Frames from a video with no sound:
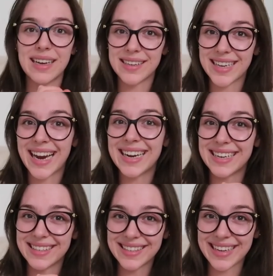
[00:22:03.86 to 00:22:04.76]
excited
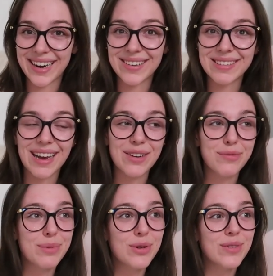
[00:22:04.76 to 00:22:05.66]
and scared to kind
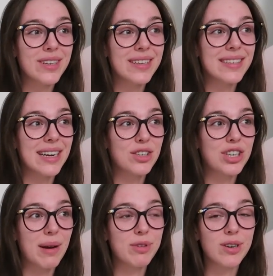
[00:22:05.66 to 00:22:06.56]
of move into this next
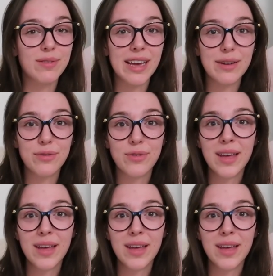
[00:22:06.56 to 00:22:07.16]
chapter of life.